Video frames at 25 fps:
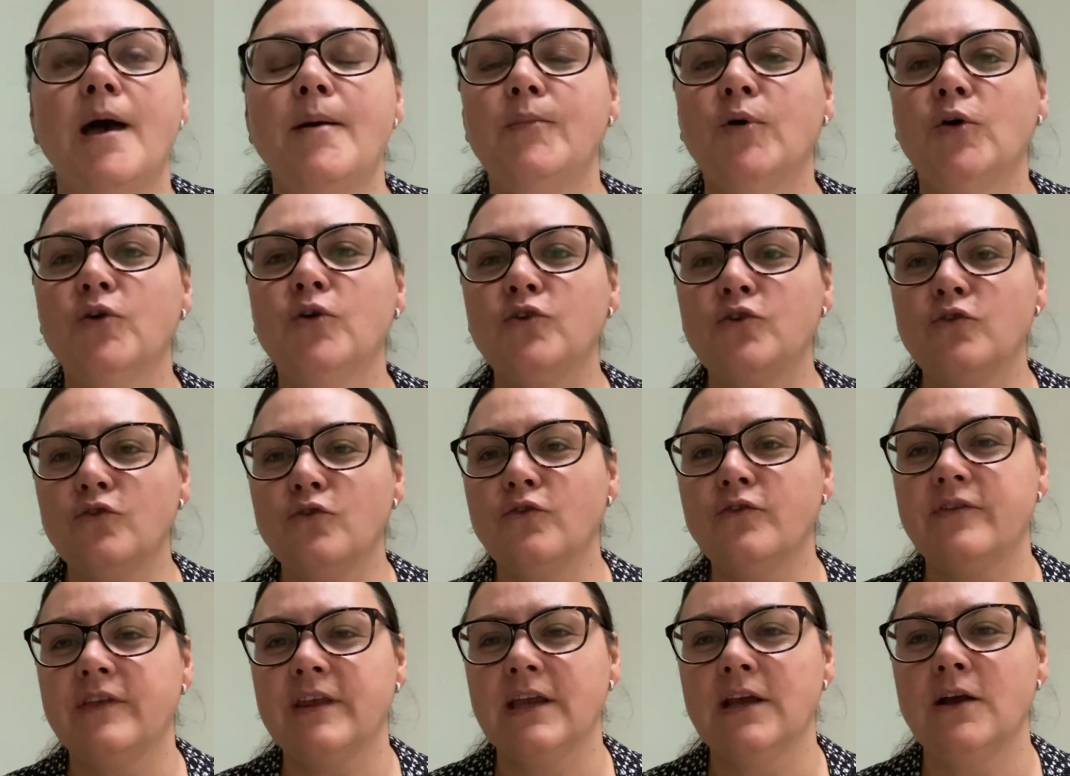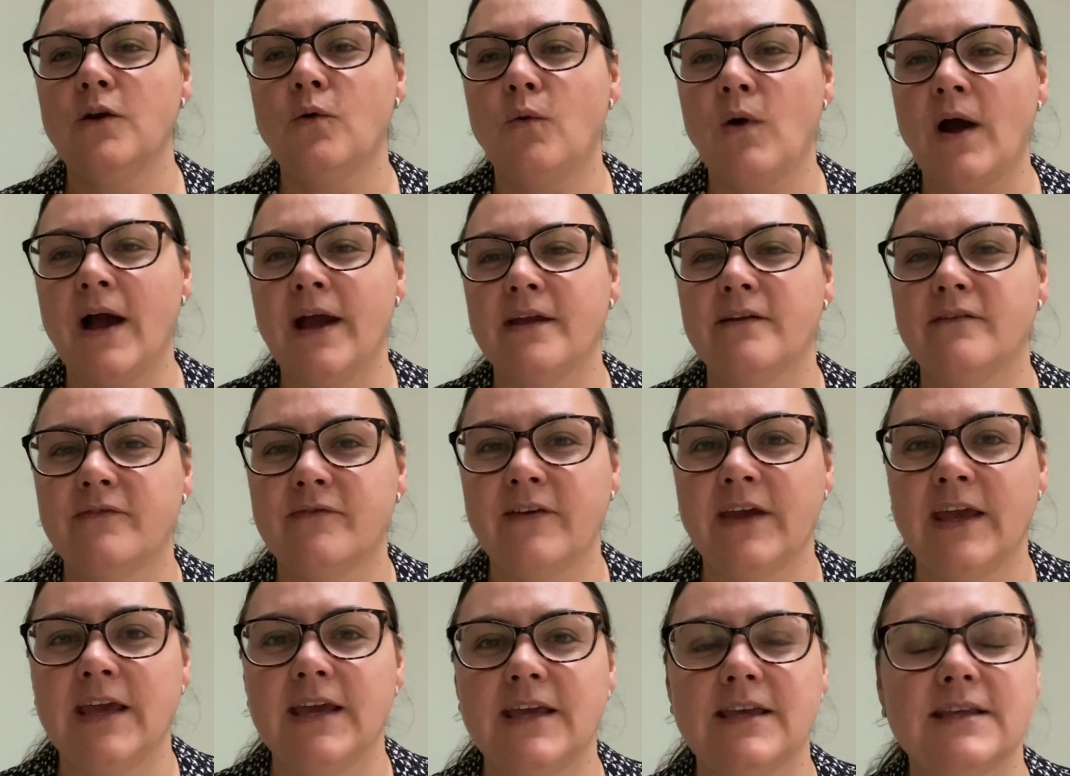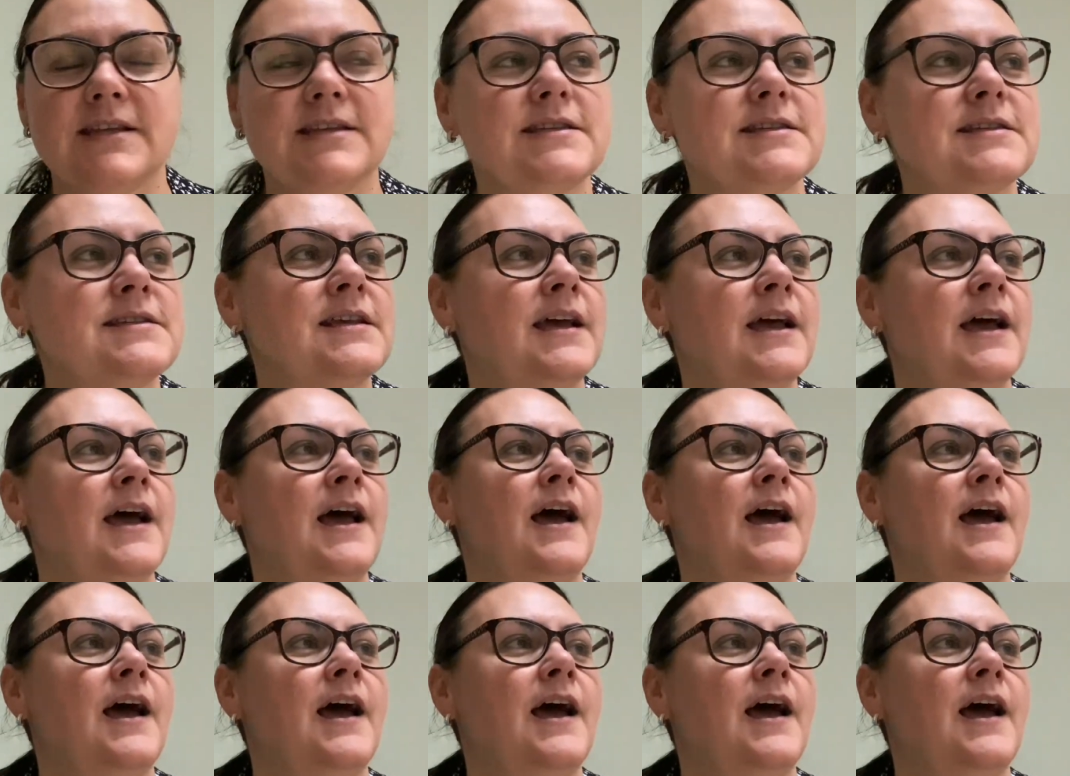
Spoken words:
but nothing quite fits.